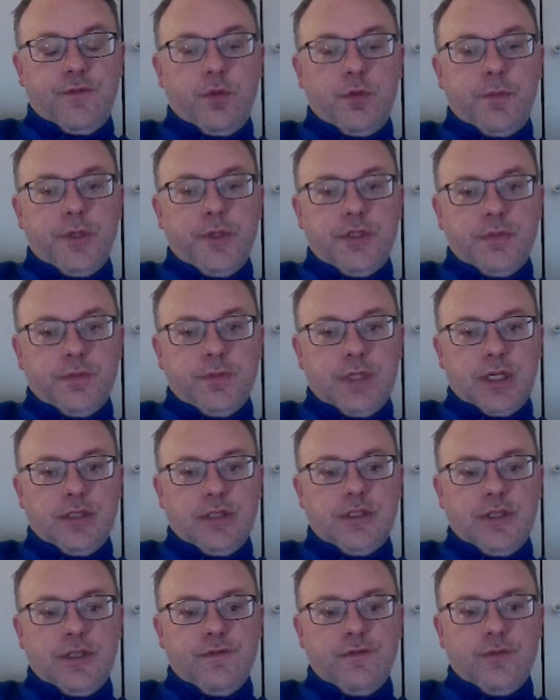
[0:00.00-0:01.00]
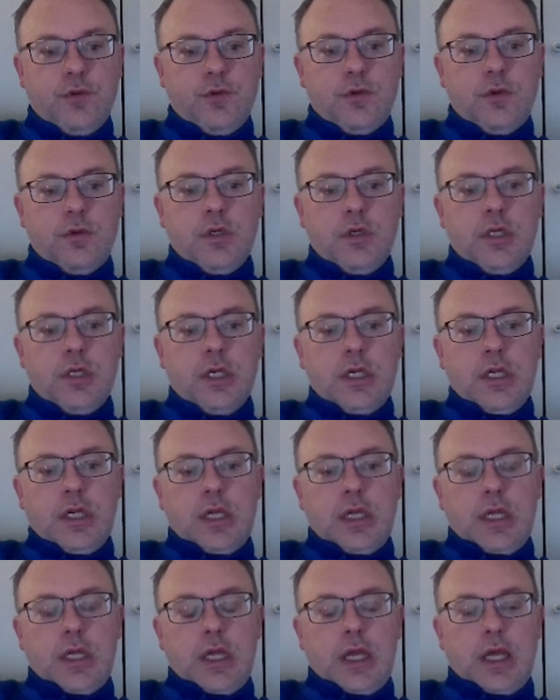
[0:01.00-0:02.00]
Bishop takes e4.
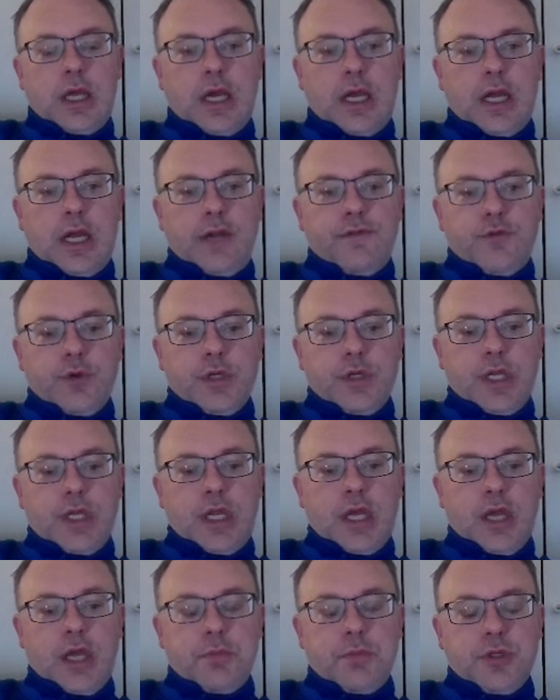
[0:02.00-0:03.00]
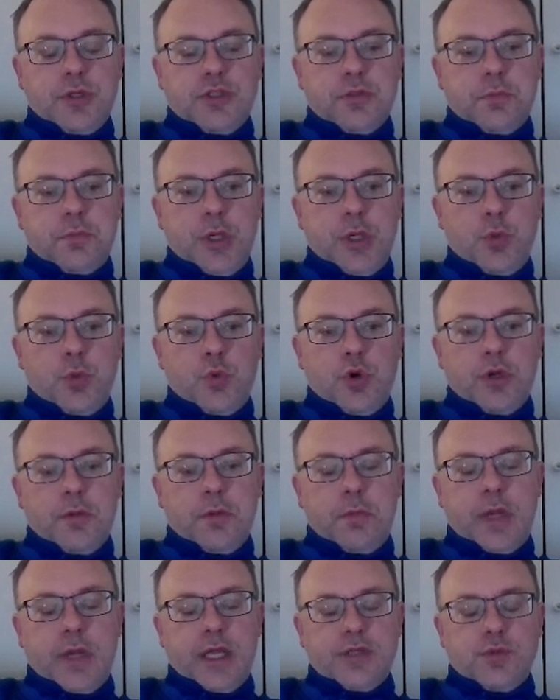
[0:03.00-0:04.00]
And if rook d8, bishop b1, and
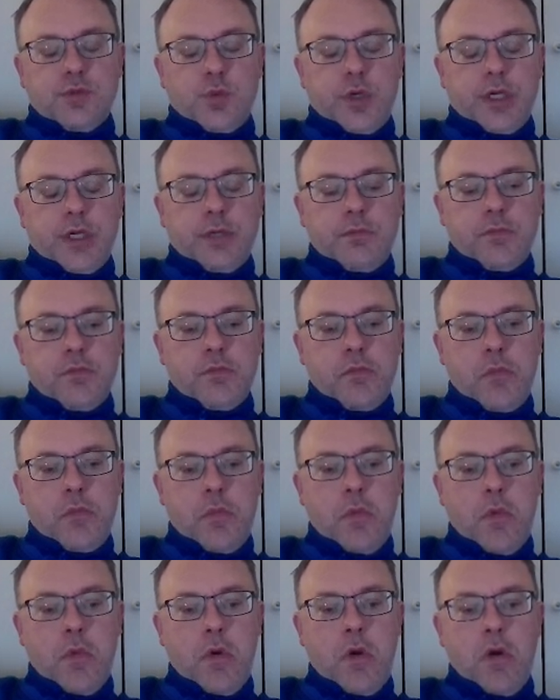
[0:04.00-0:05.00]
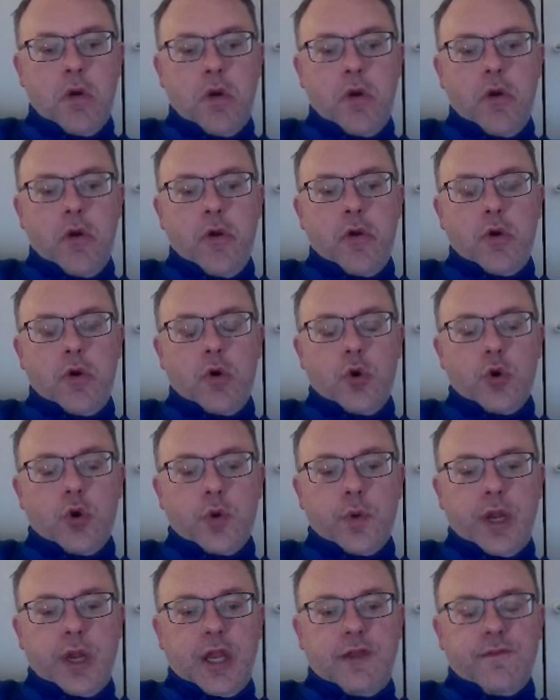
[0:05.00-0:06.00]
black's winning. Or
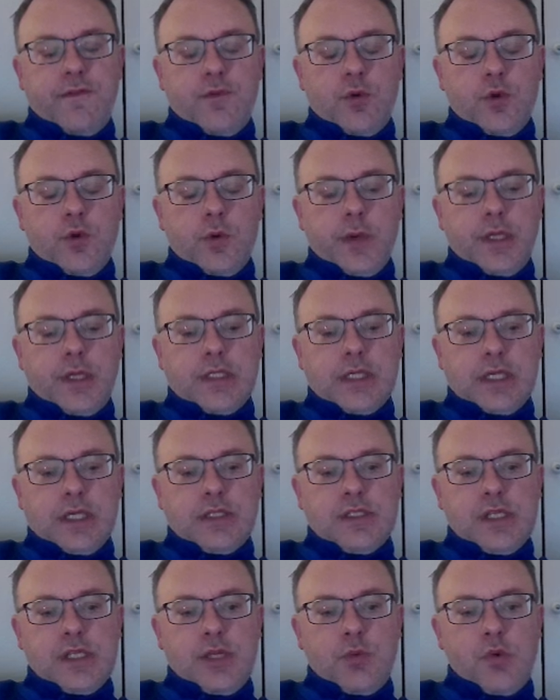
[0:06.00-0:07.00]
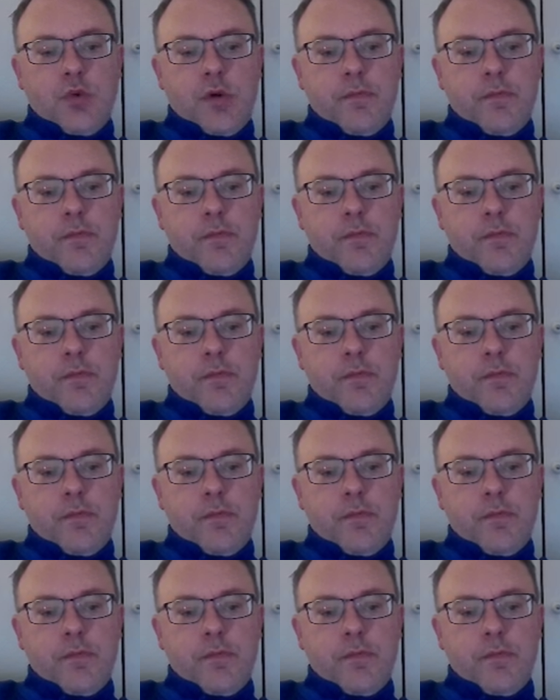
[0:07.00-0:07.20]
queen e4, queen takes d1.